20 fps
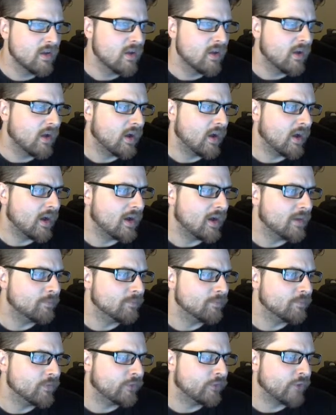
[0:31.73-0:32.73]

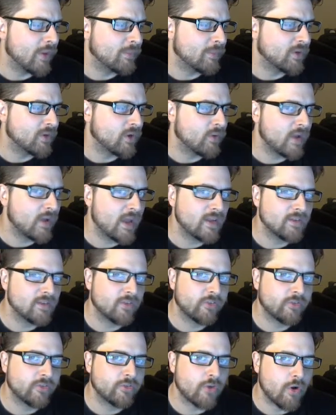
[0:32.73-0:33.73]
So I'm going to go ahead and
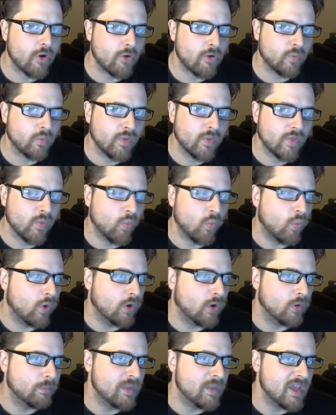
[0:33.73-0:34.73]
start with the wall
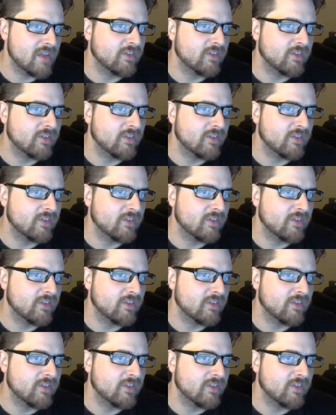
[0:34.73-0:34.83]
piece.